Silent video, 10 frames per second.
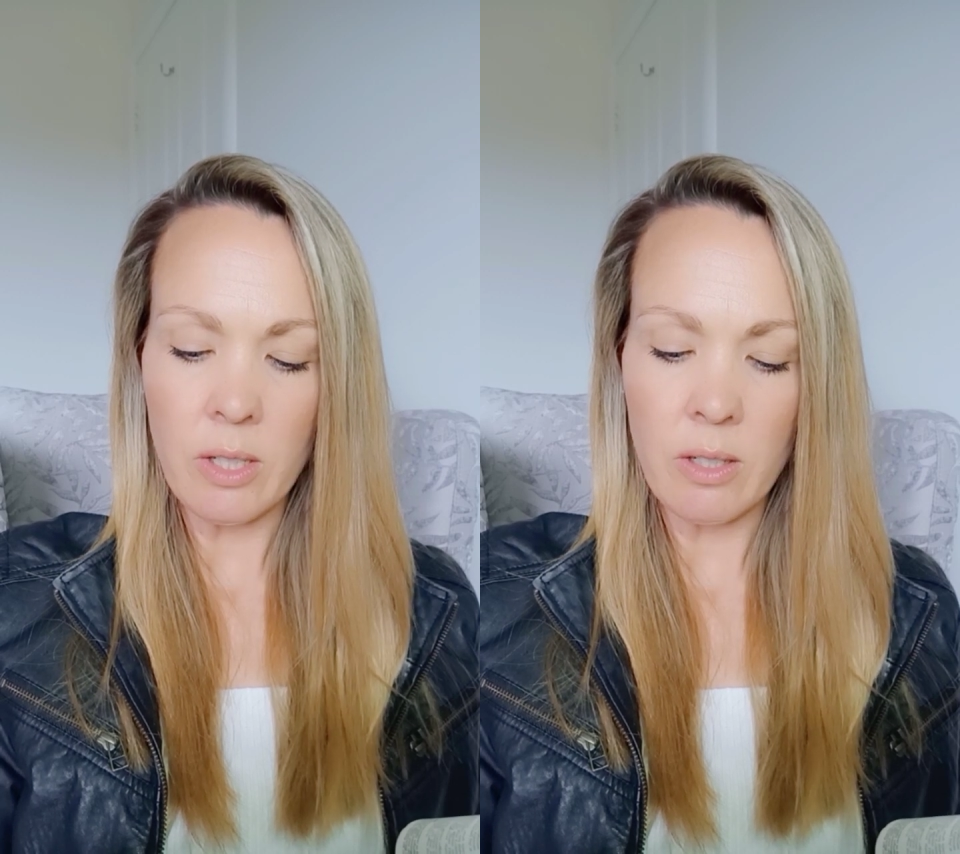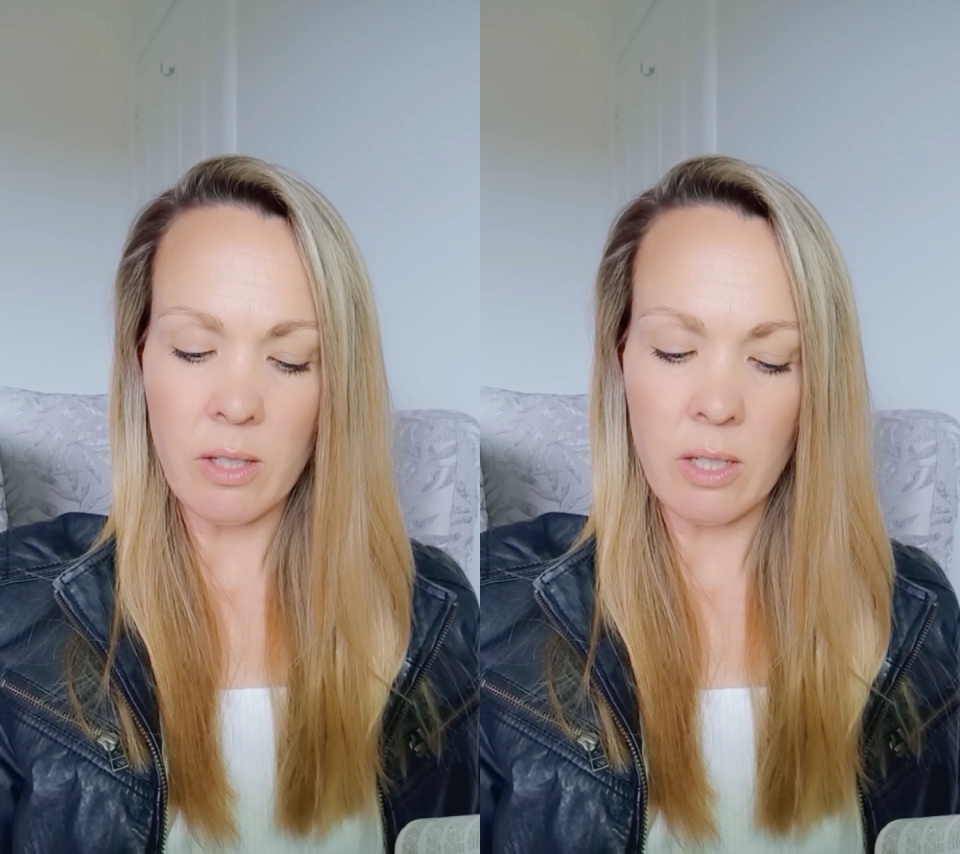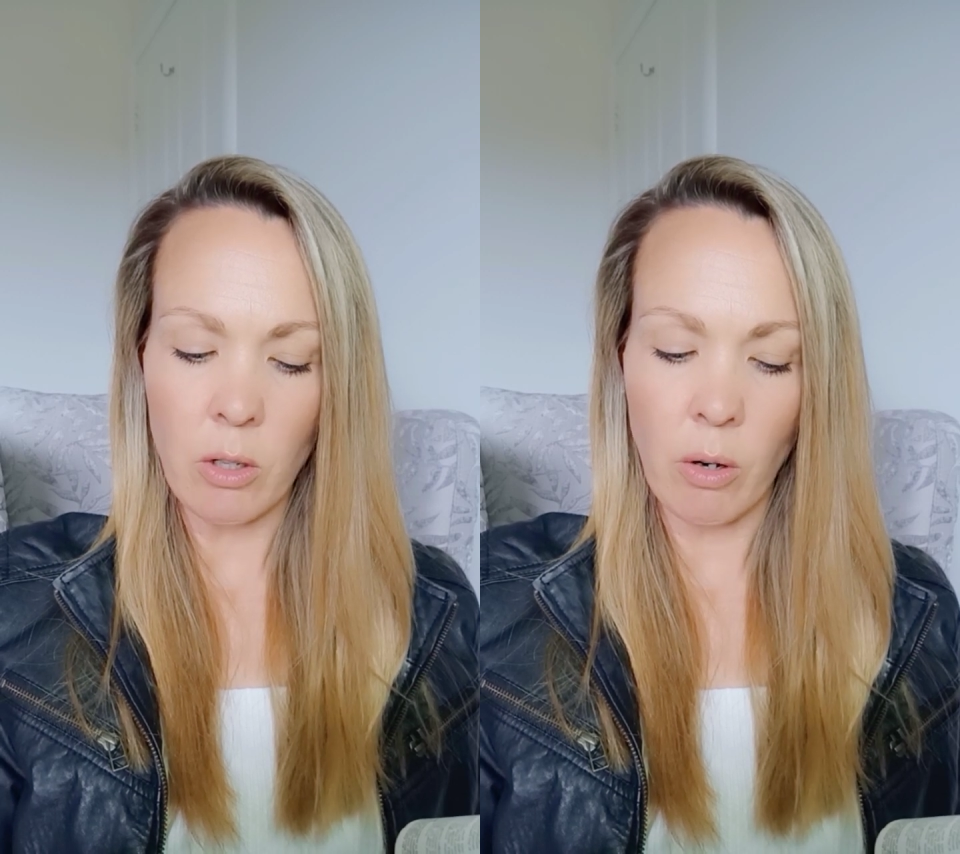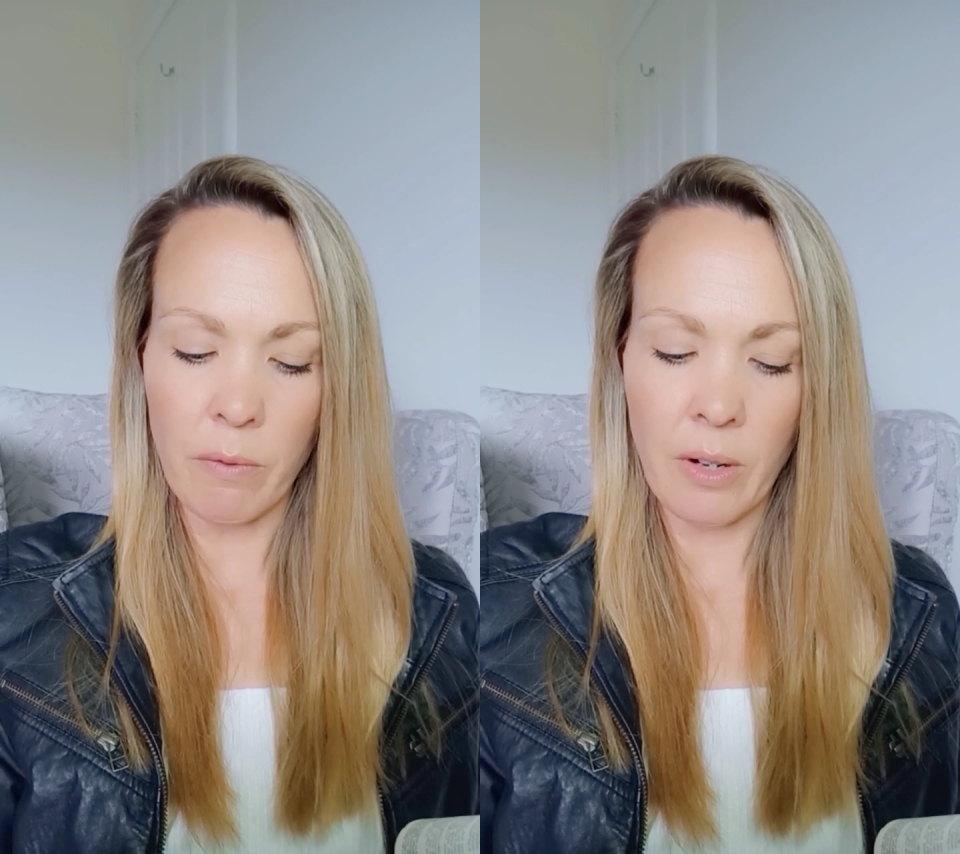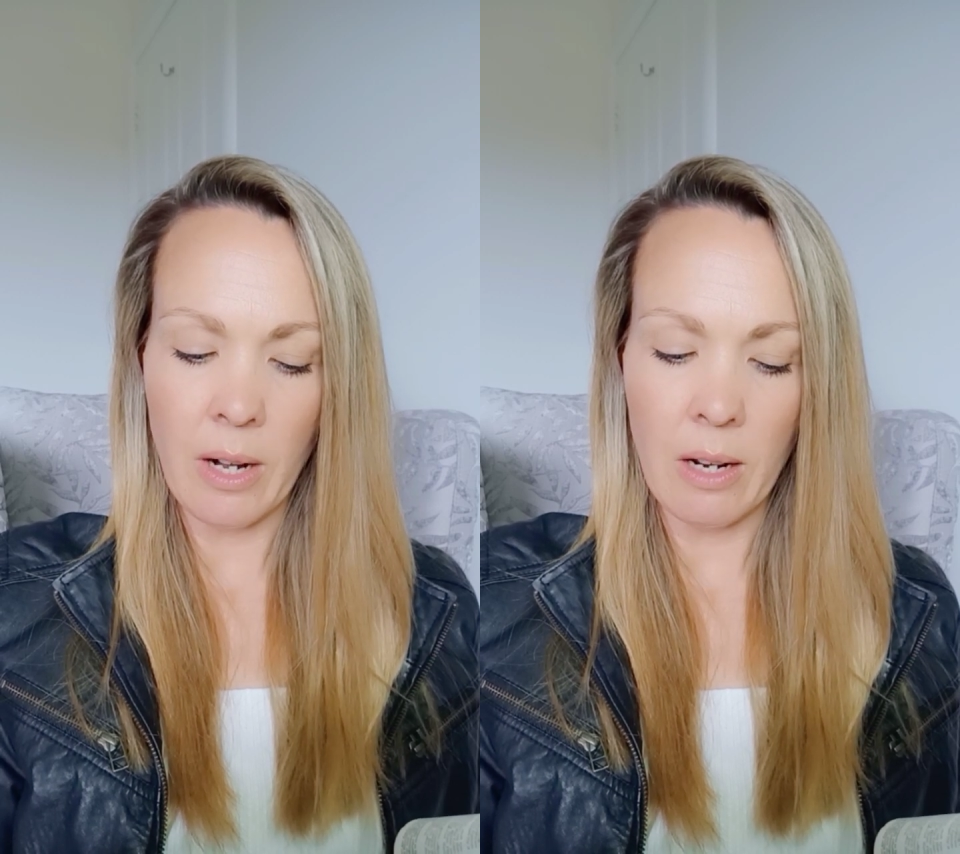as a sin
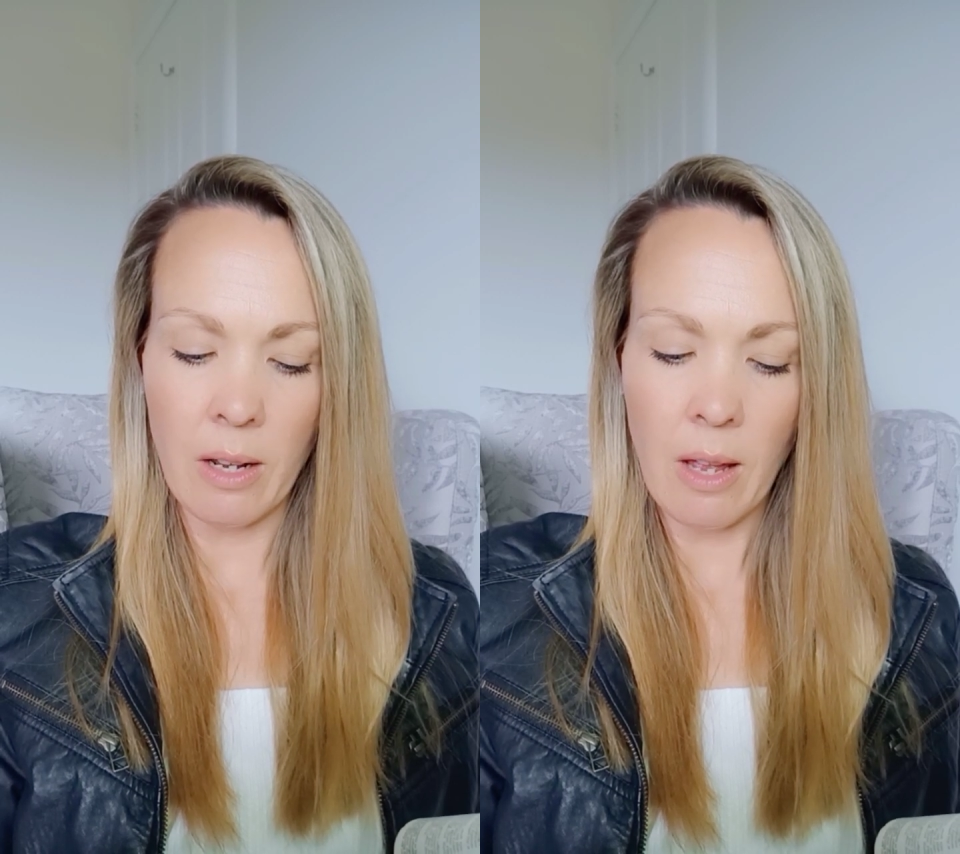offering,